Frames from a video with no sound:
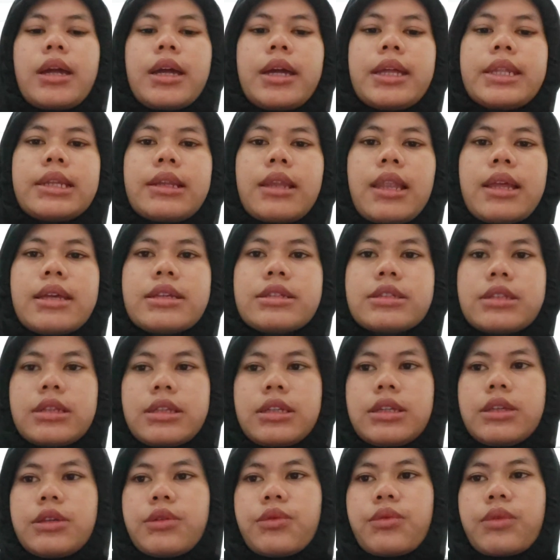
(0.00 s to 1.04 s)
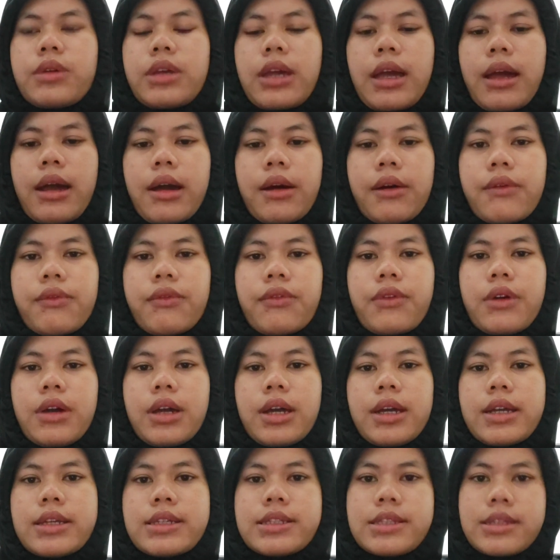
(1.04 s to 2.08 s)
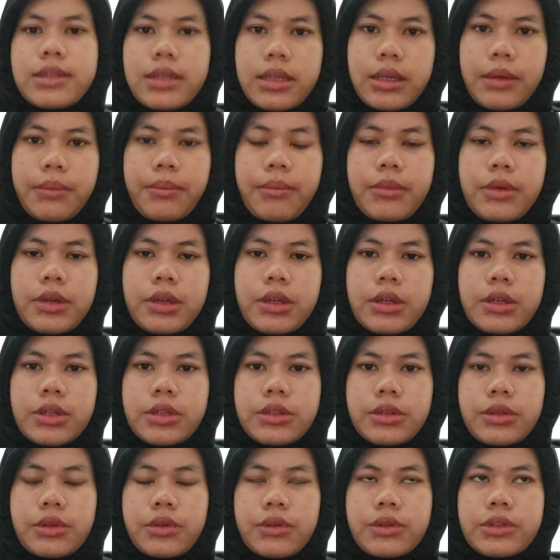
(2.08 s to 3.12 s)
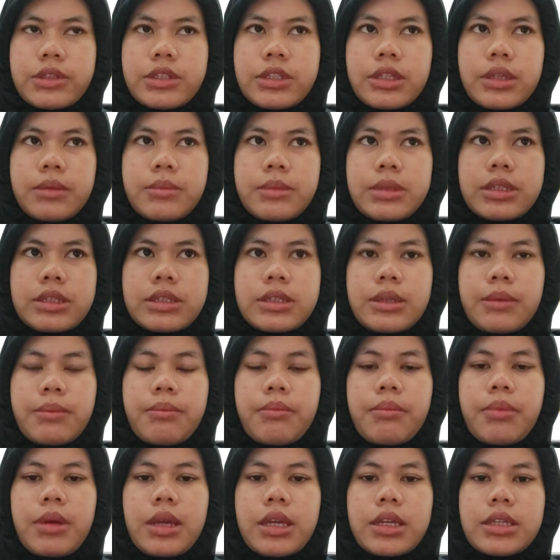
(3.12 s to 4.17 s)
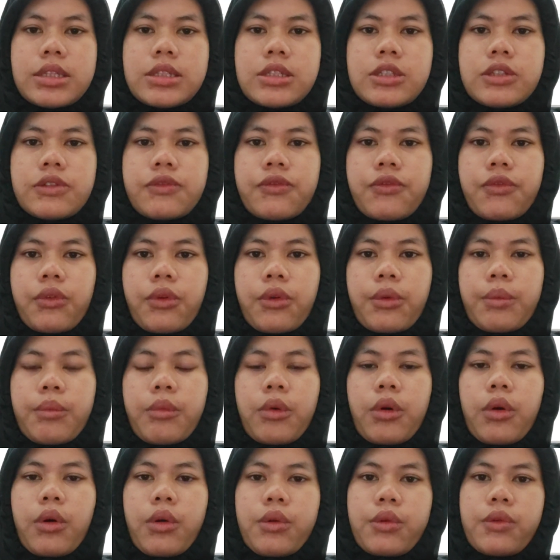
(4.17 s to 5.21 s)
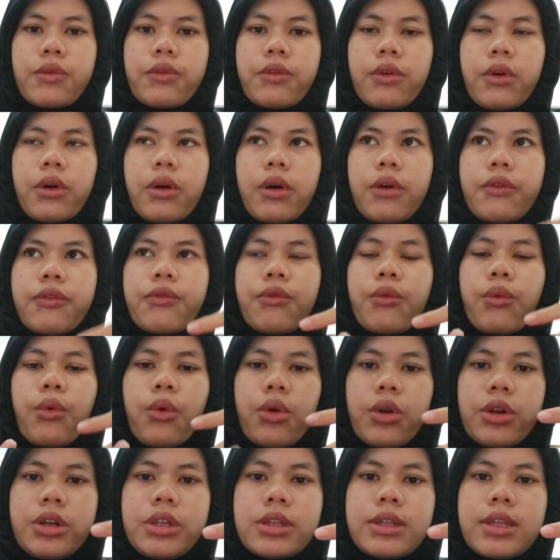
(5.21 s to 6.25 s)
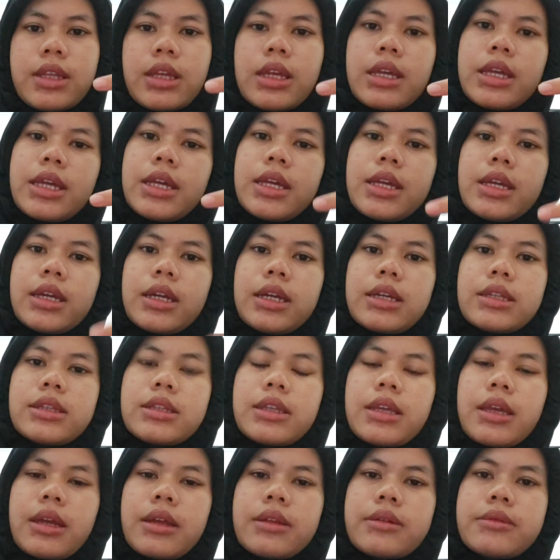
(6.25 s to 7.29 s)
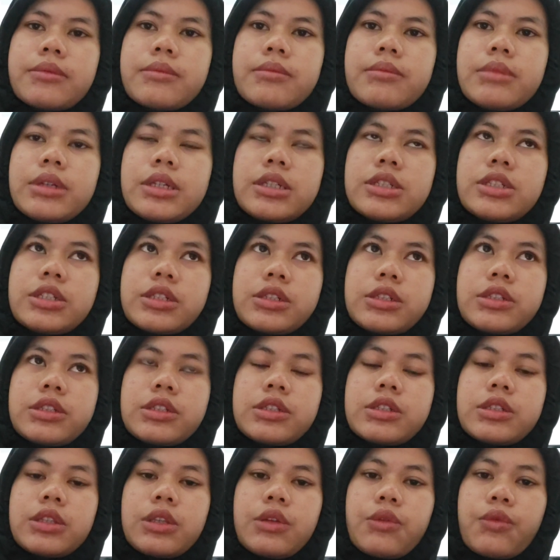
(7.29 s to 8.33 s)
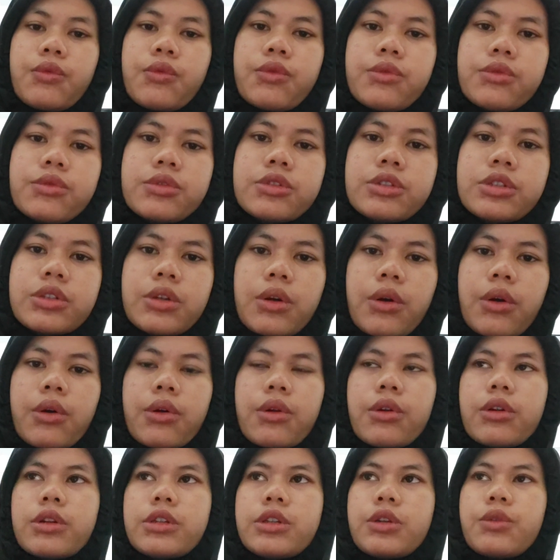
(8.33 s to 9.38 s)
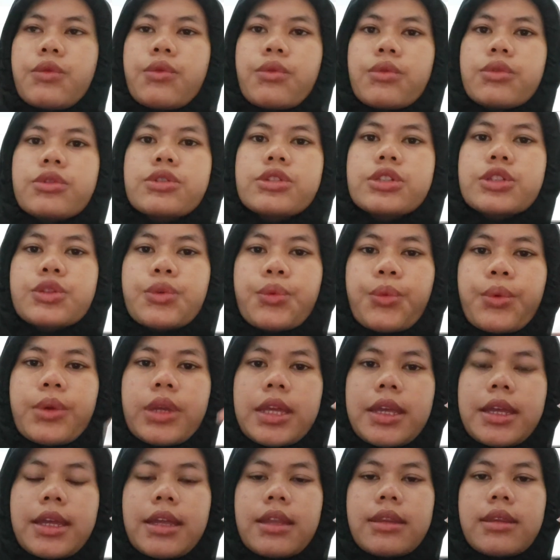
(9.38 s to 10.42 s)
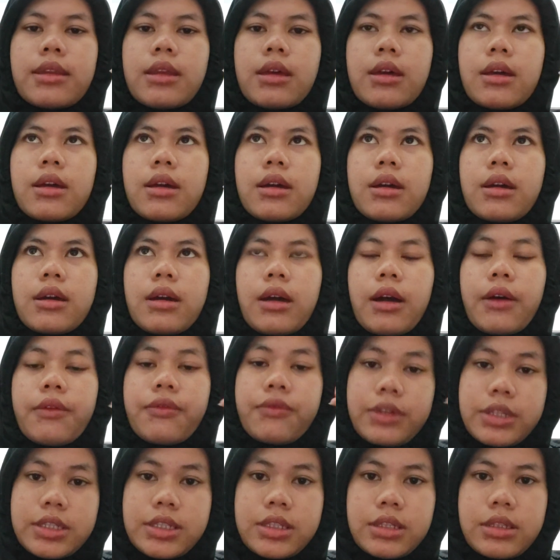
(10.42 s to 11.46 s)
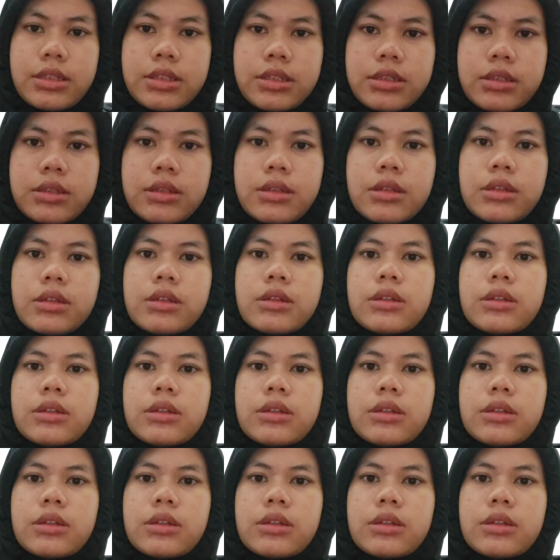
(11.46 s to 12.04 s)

And lastly, we have stem. So stem is a base form of word. It can be just the root or the roots with affixes.